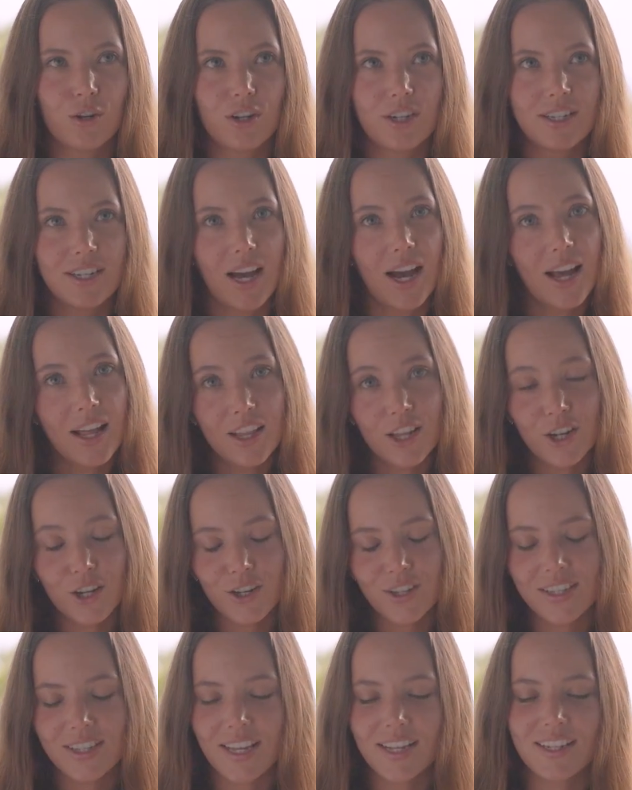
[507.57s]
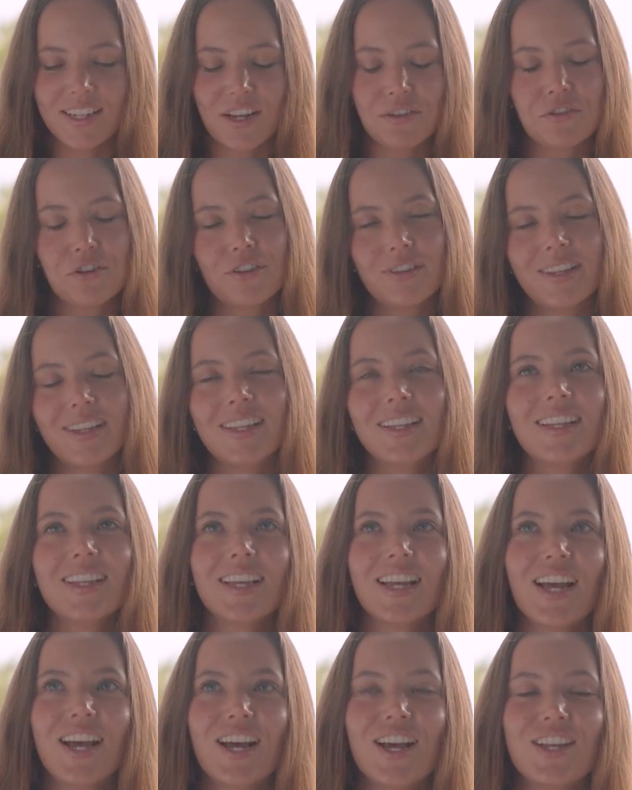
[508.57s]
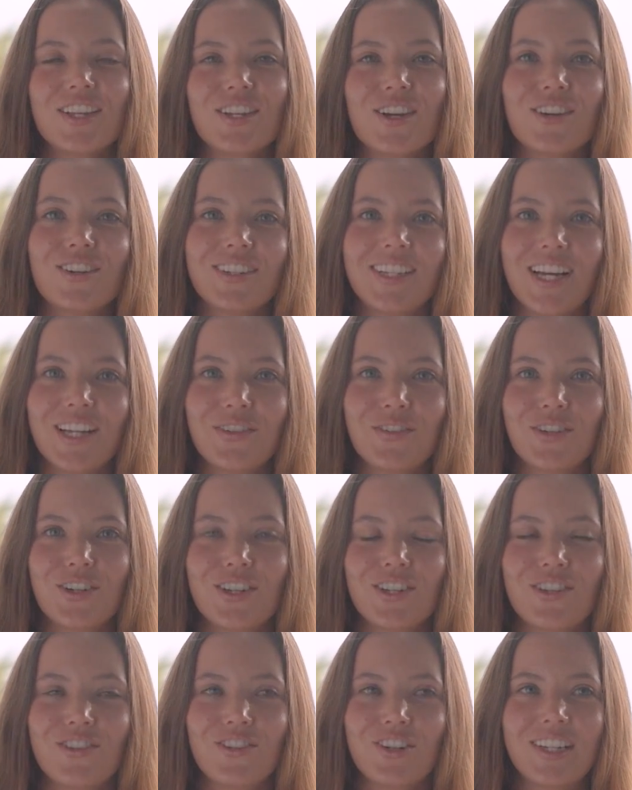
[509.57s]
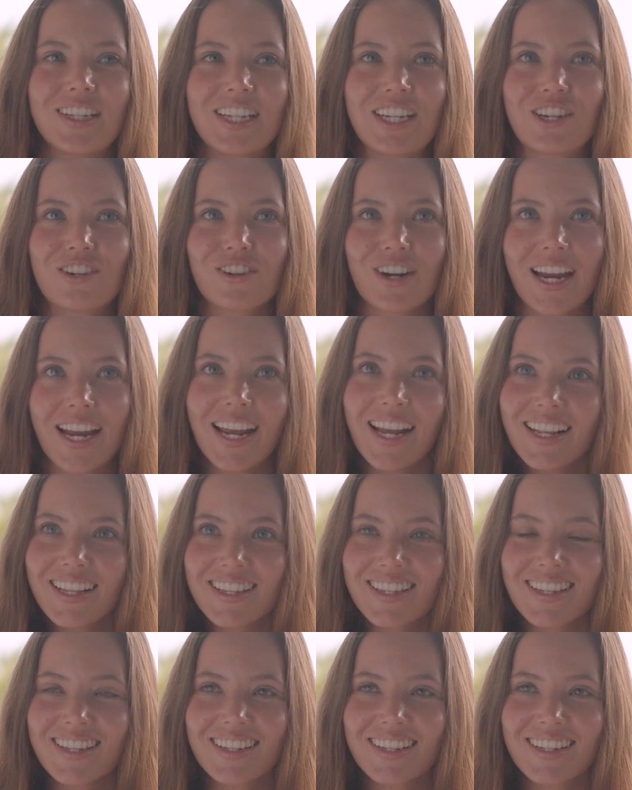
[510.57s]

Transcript: dialogues and everything. So that was really great.